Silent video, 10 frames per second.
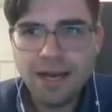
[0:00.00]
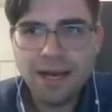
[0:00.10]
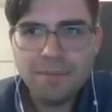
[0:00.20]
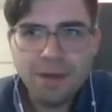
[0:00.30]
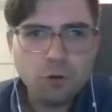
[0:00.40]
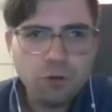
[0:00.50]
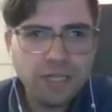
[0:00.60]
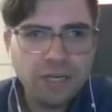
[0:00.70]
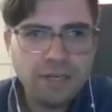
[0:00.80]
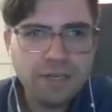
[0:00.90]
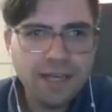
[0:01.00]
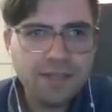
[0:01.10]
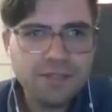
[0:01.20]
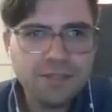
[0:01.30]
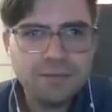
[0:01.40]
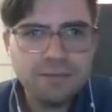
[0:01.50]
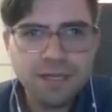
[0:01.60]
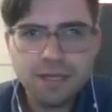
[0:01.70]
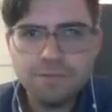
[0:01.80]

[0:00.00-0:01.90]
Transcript: I, my role here today is to kind